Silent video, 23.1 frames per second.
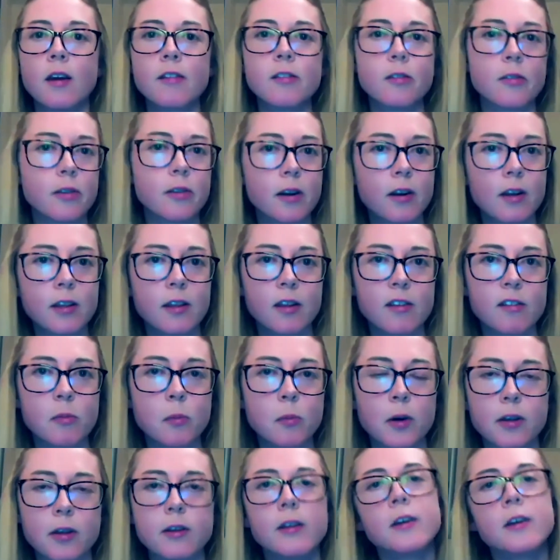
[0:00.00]
So certainly that's
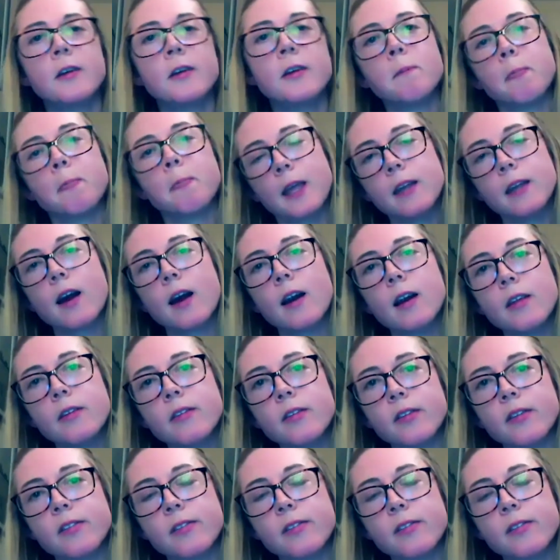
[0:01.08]
one. In Ireland